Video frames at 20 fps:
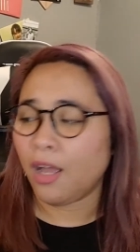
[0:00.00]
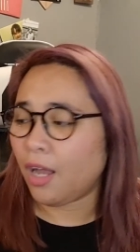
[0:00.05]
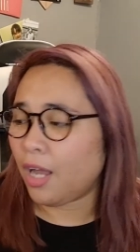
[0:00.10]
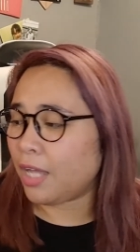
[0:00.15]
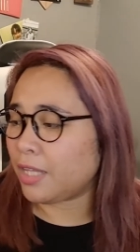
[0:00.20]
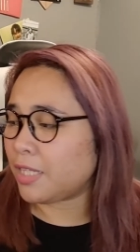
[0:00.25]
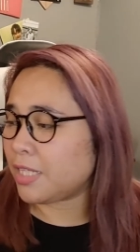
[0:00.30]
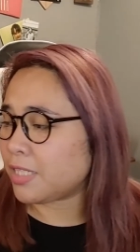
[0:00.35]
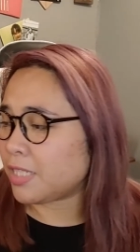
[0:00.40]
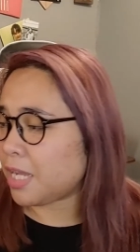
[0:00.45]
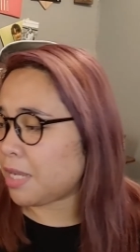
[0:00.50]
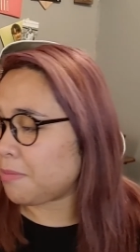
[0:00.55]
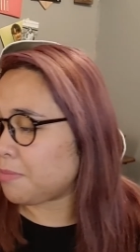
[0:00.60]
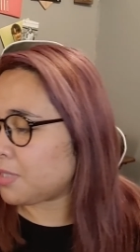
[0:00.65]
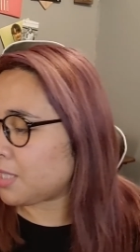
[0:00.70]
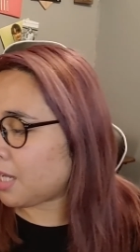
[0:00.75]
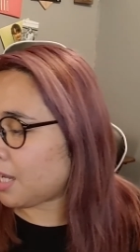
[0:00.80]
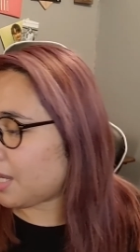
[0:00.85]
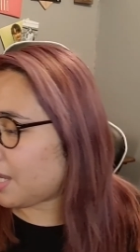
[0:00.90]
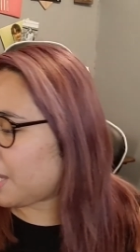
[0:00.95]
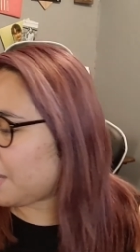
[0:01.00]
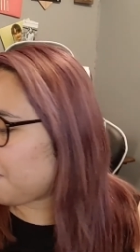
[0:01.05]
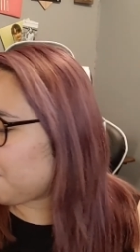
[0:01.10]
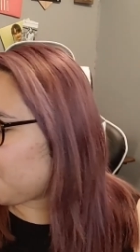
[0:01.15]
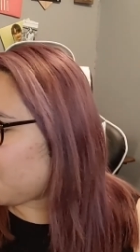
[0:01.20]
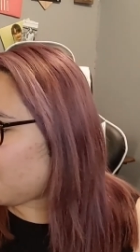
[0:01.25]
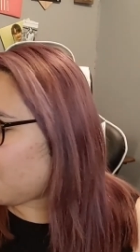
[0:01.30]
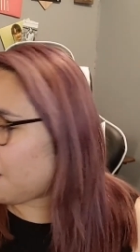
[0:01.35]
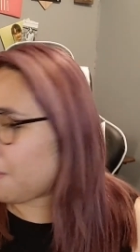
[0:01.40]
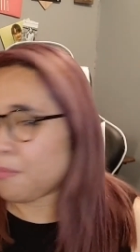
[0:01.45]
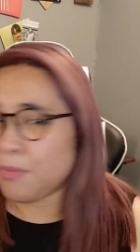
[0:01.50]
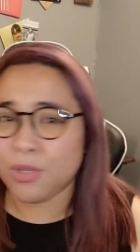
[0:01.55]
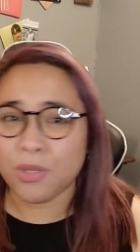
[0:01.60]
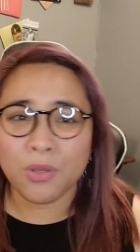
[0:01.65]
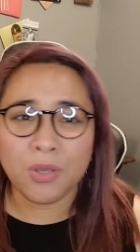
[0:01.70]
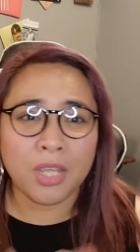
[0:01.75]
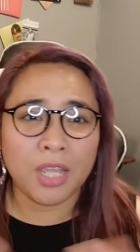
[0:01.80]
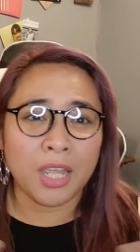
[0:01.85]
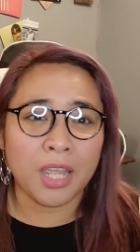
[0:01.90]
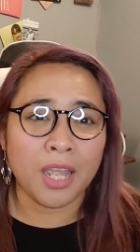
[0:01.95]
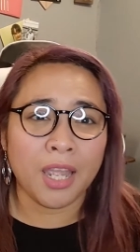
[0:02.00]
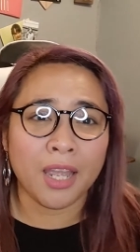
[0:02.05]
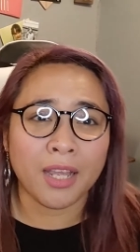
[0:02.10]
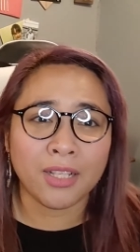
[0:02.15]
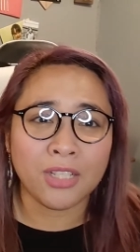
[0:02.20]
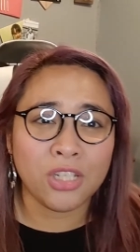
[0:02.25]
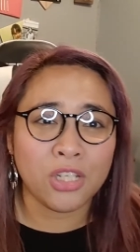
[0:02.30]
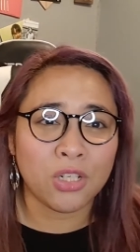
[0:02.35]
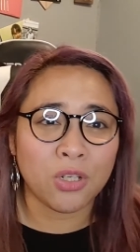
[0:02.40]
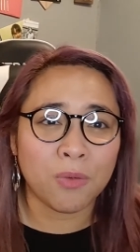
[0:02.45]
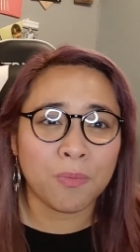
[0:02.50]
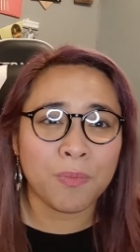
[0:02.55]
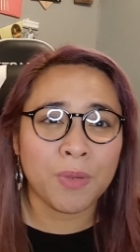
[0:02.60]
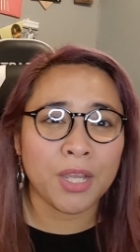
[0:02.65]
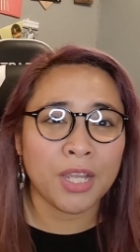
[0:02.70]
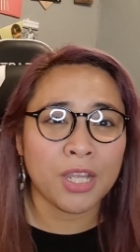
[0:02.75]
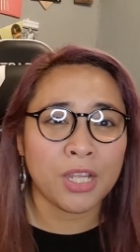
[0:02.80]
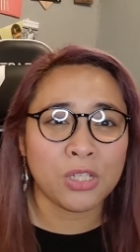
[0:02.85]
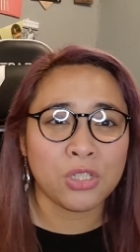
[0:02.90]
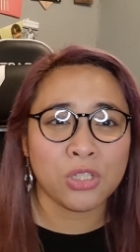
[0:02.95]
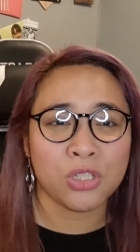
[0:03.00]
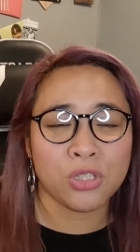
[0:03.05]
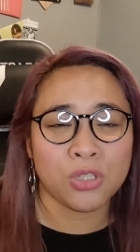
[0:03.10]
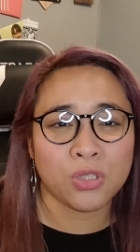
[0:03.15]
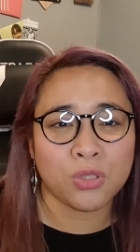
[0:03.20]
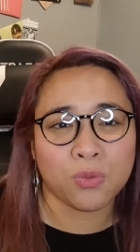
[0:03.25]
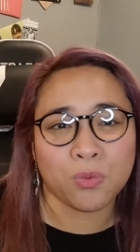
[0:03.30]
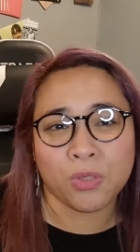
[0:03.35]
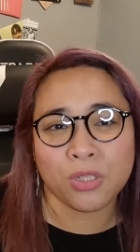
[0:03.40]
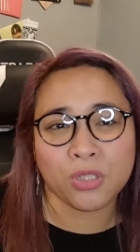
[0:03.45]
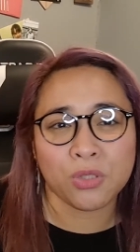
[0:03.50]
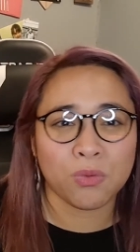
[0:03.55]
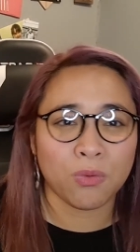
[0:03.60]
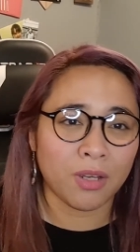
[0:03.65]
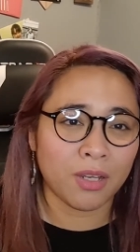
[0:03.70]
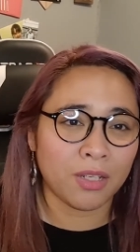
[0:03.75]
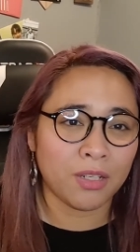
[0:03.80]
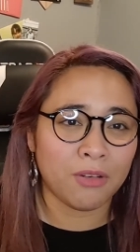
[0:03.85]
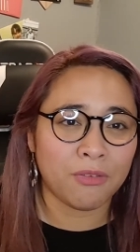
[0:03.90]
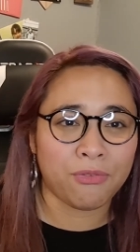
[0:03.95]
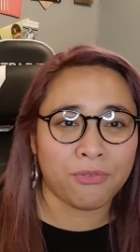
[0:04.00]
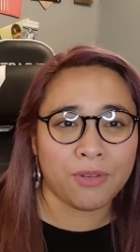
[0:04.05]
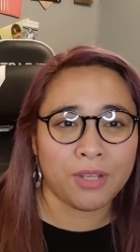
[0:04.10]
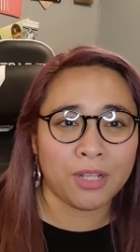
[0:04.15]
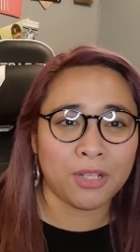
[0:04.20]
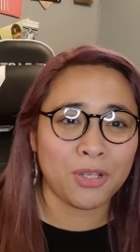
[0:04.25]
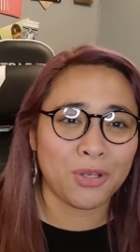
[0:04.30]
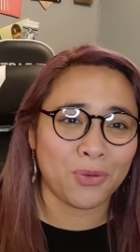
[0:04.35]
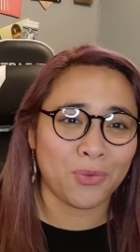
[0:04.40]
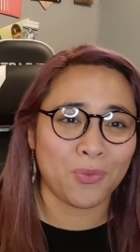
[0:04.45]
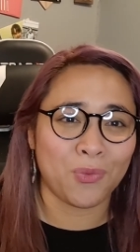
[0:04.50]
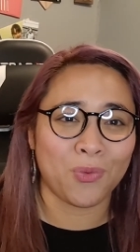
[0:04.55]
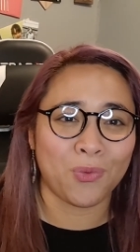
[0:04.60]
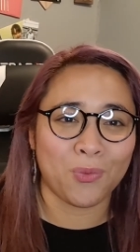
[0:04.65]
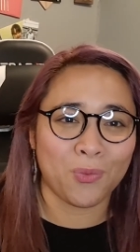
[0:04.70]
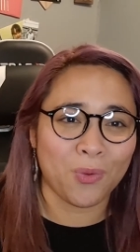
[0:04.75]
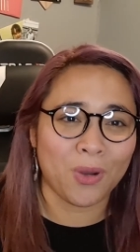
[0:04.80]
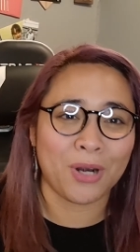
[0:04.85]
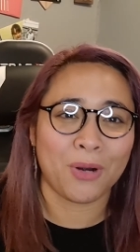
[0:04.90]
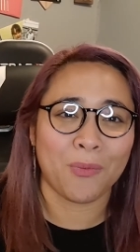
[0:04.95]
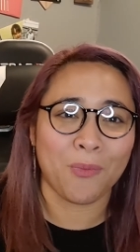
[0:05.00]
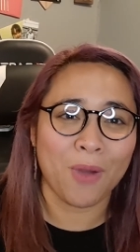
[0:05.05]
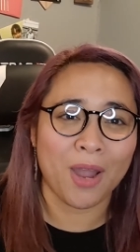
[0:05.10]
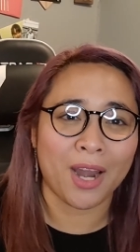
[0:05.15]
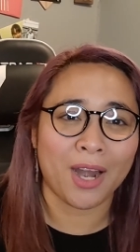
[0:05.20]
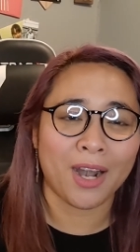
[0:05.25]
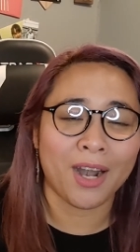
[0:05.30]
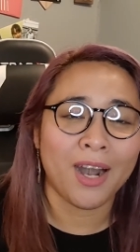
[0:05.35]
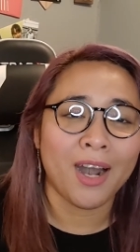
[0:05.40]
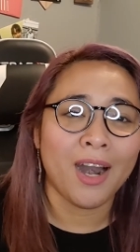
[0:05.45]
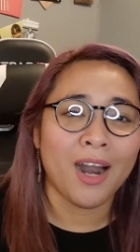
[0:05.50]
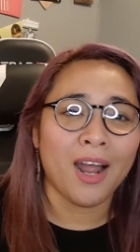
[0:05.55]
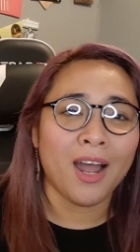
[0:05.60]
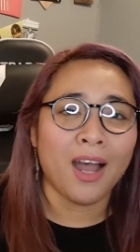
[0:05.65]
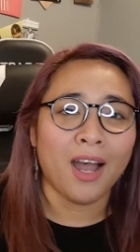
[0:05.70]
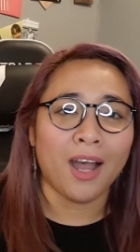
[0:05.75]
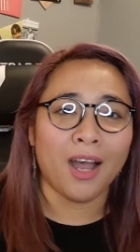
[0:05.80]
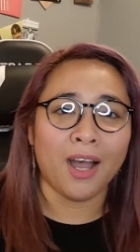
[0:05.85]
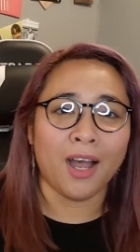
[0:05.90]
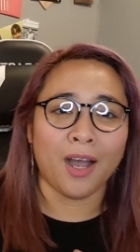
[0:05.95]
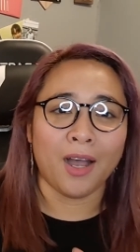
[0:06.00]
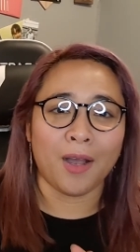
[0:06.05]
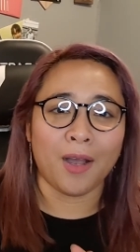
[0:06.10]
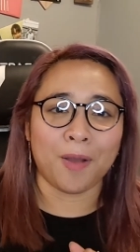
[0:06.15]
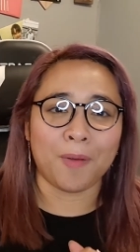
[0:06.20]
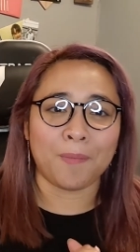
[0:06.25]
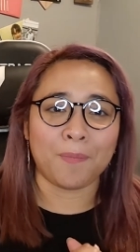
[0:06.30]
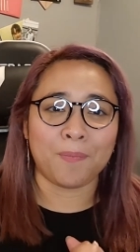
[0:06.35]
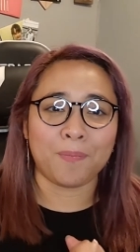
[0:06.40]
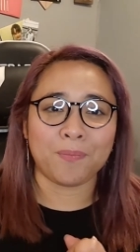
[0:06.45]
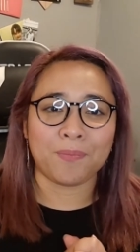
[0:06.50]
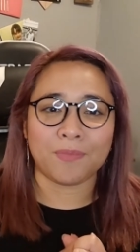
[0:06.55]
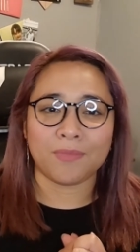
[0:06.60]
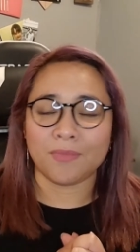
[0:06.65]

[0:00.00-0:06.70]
at the same time. Um, you can, you know, pick and choose which one you feel you want to wear um,